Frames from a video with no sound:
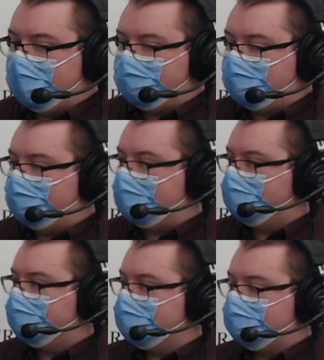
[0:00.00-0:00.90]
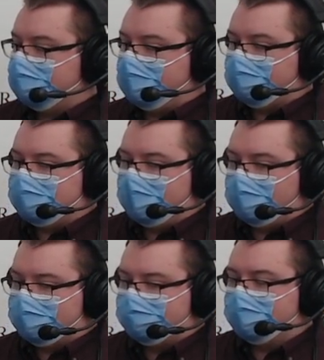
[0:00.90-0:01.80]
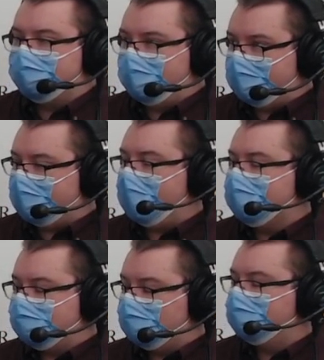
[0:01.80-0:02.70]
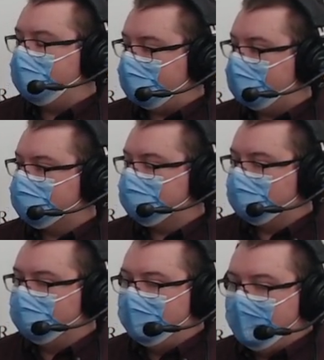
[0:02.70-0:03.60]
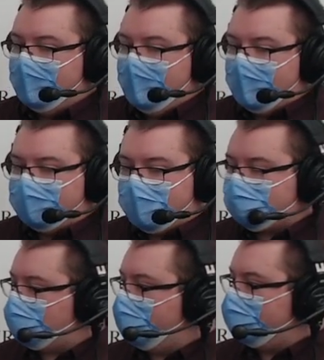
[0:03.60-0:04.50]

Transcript: in, but they meant to do something else, hey, and it was meant to be a Cassiopeia. So, yes, not quite a